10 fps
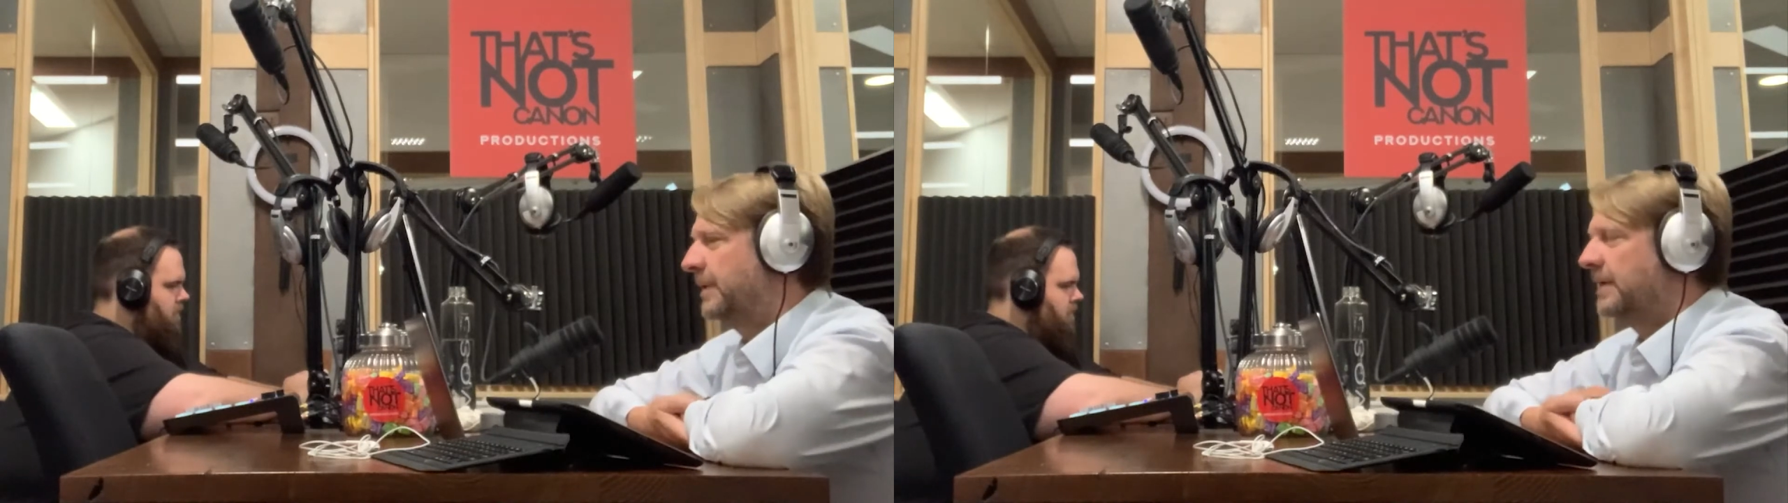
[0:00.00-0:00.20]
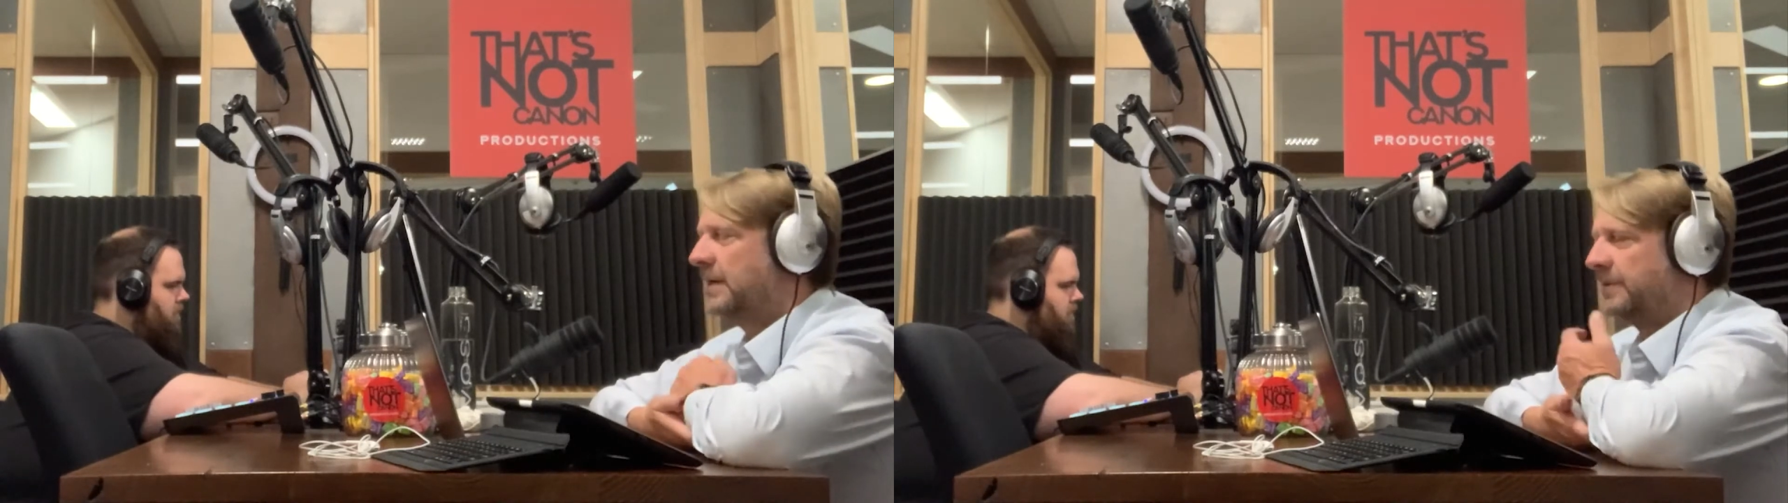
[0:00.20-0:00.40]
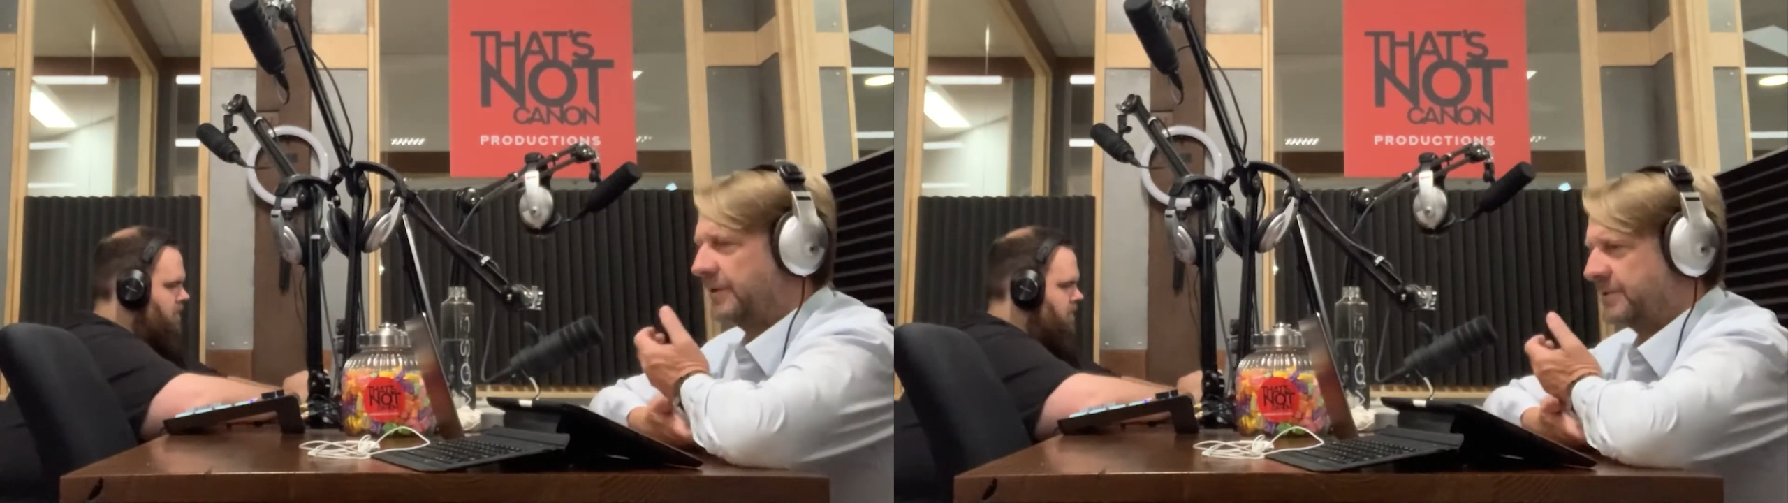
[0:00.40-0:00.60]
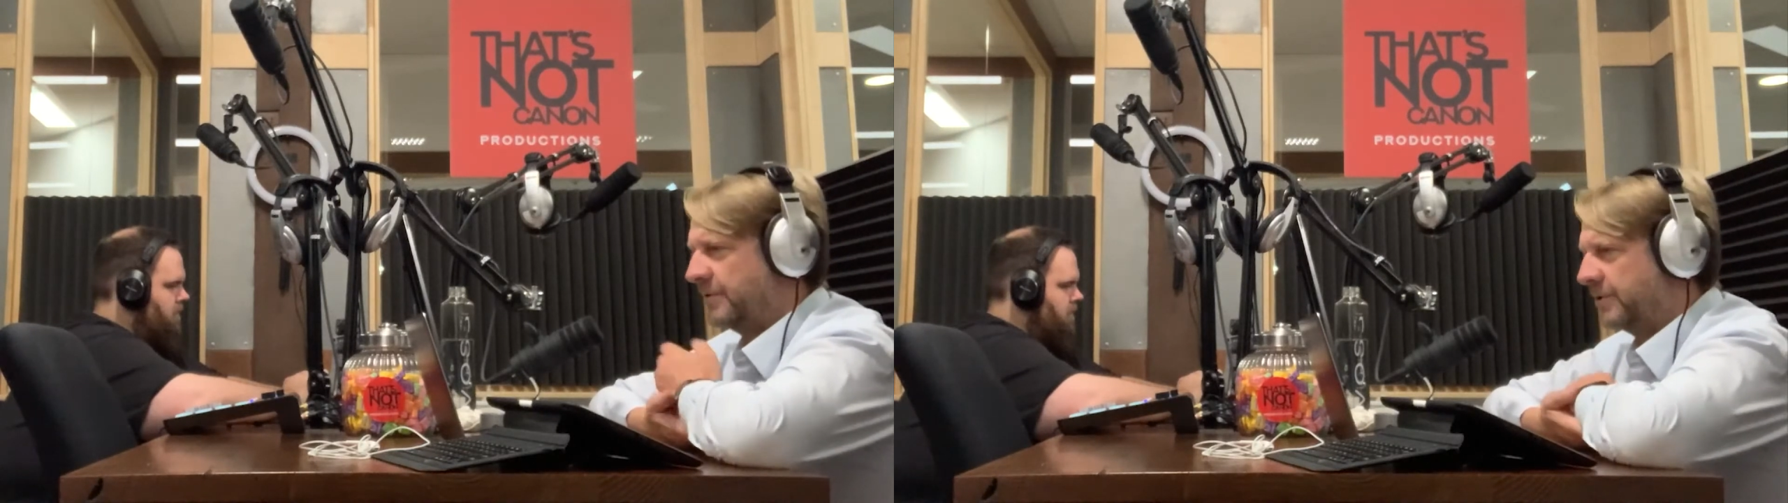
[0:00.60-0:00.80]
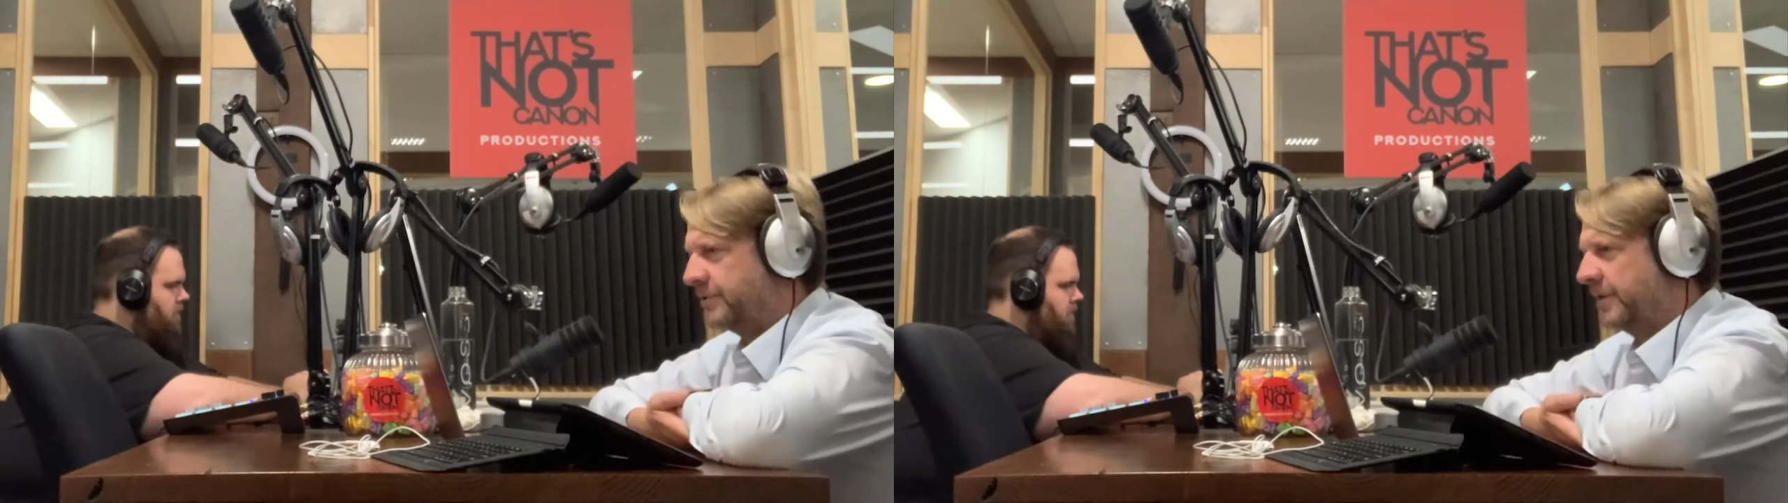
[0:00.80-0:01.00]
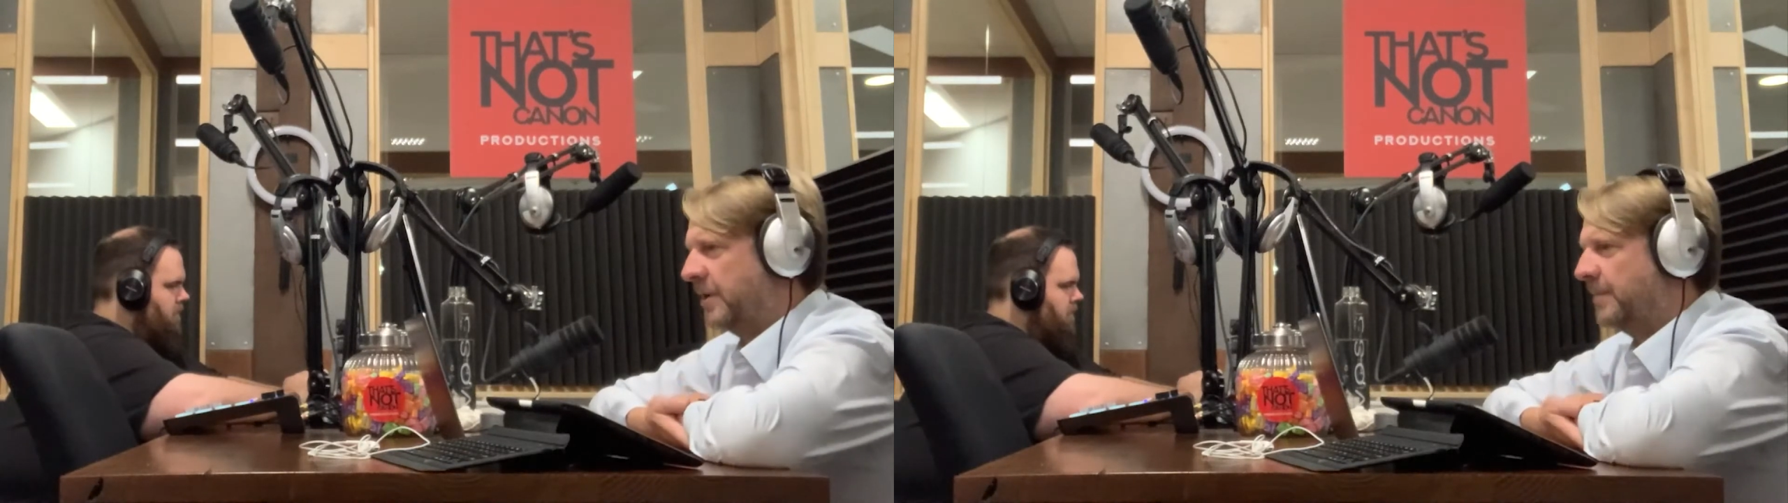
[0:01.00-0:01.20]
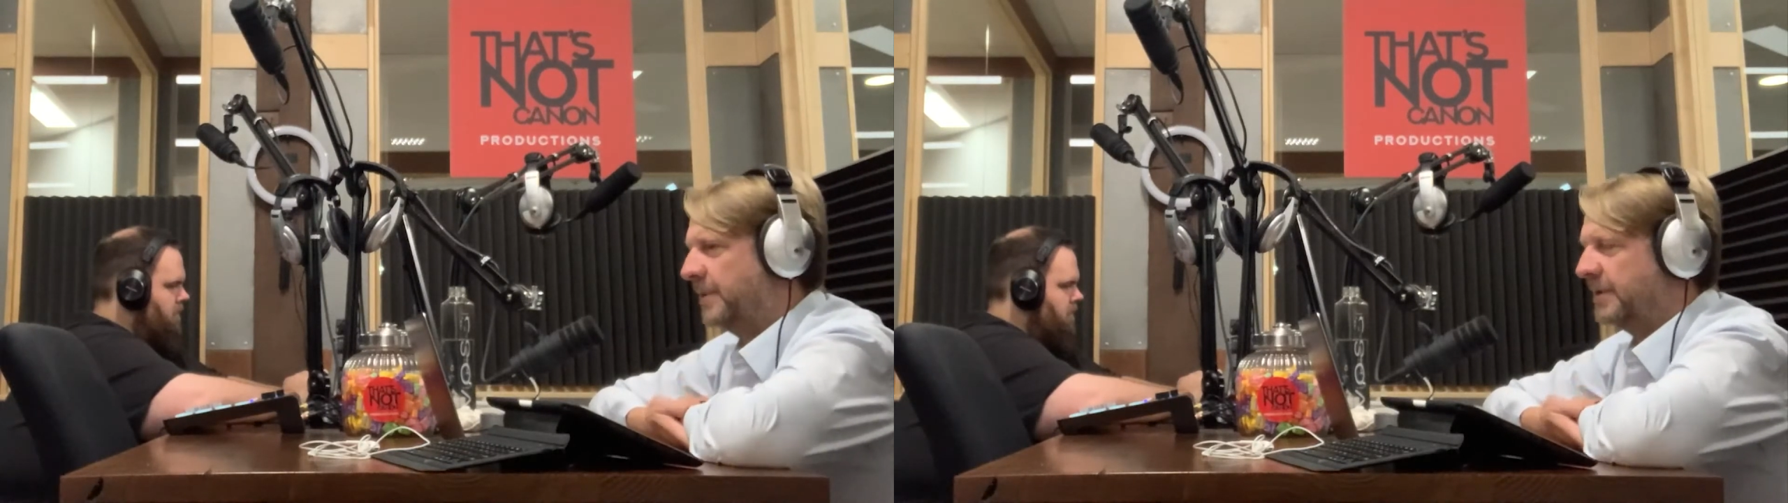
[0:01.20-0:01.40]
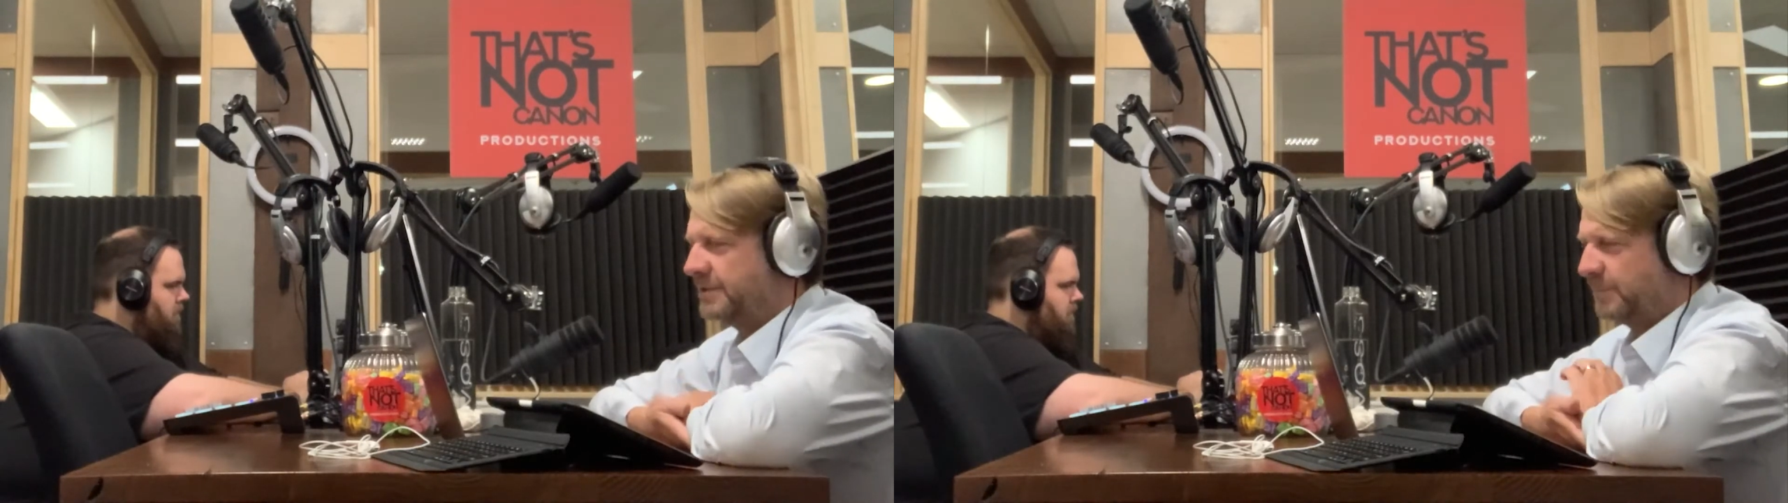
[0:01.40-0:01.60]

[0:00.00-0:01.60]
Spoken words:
but there's an Austrian company,